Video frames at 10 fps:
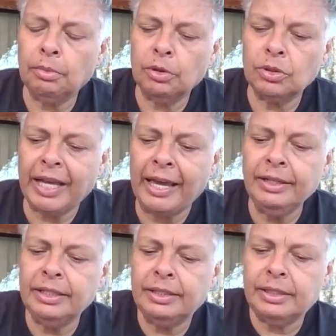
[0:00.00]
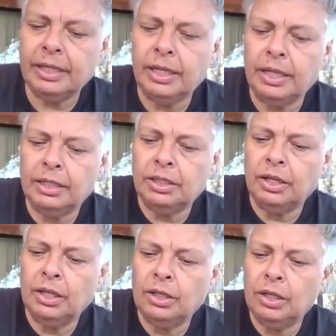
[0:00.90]
scientist and
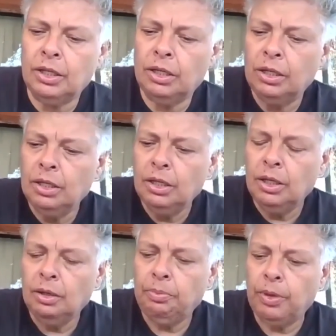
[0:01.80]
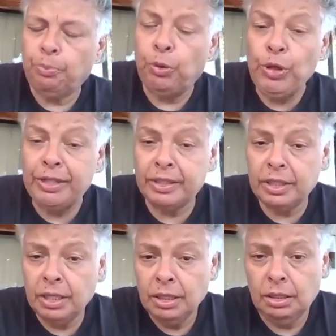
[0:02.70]
a
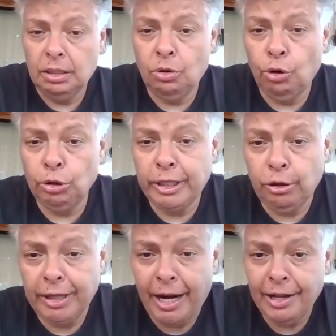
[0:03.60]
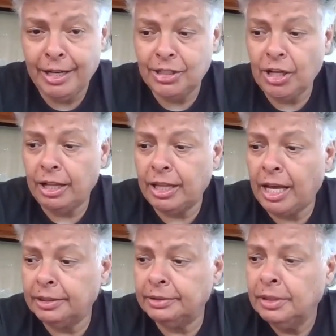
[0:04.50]
priest called Teilhard de
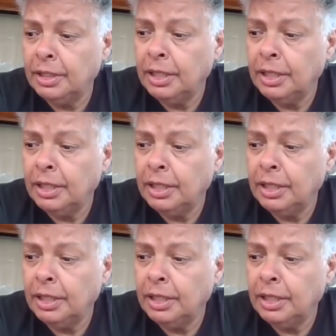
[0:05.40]
Chardin,